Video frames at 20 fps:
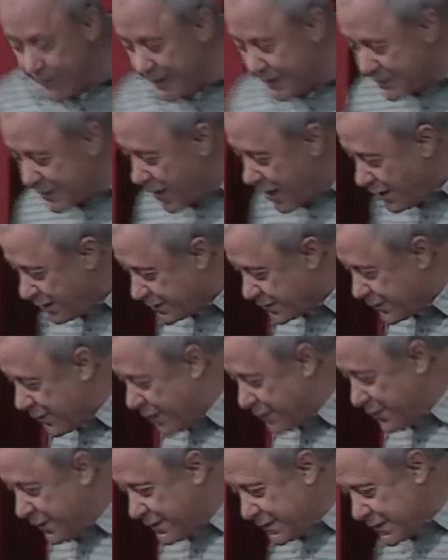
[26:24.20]
when he talks
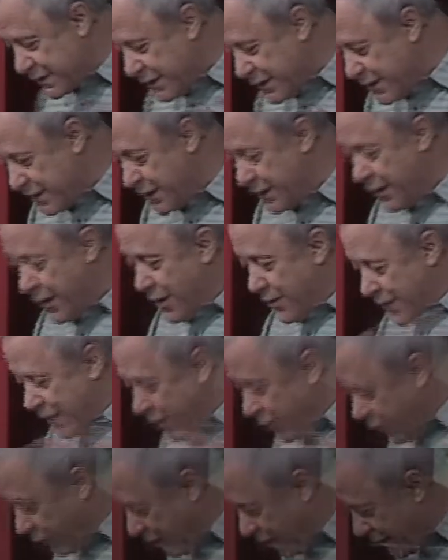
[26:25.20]
about, listen, again, that
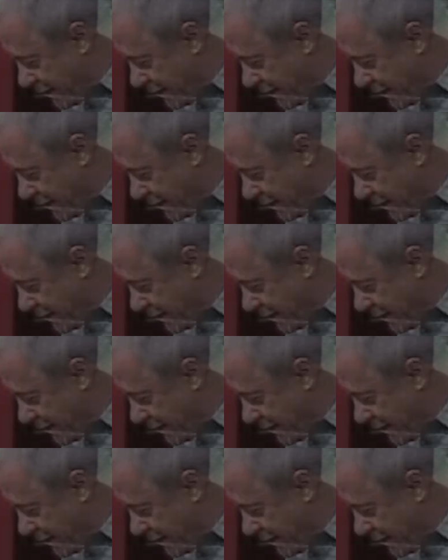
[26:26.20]
whole